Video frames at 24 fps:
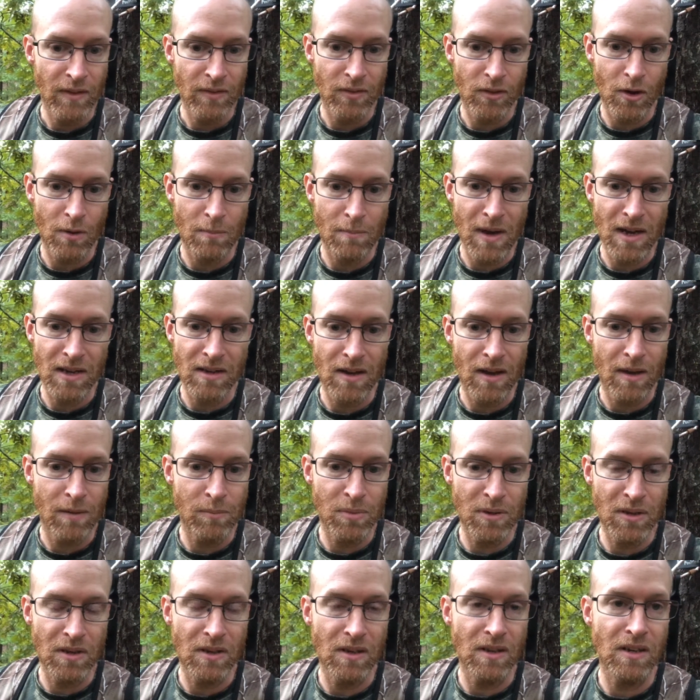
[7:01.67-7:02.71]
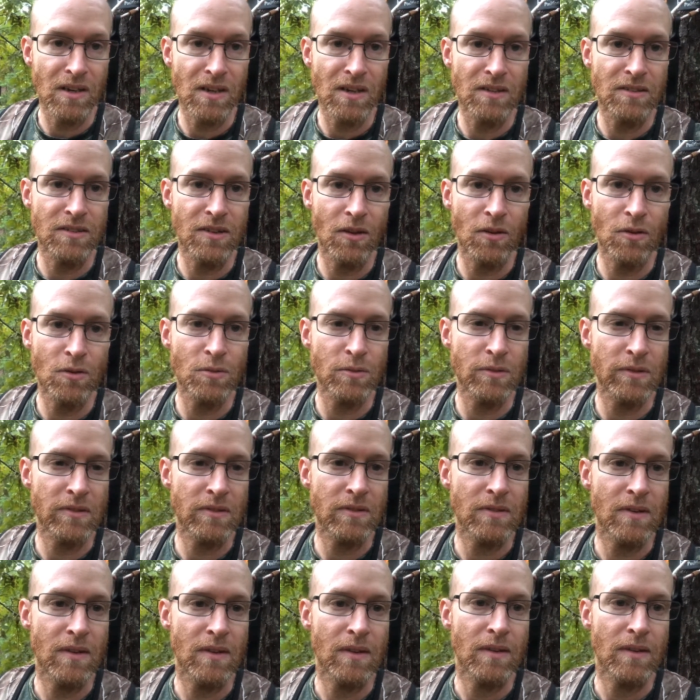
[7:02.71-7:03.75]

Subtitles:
there may not be any does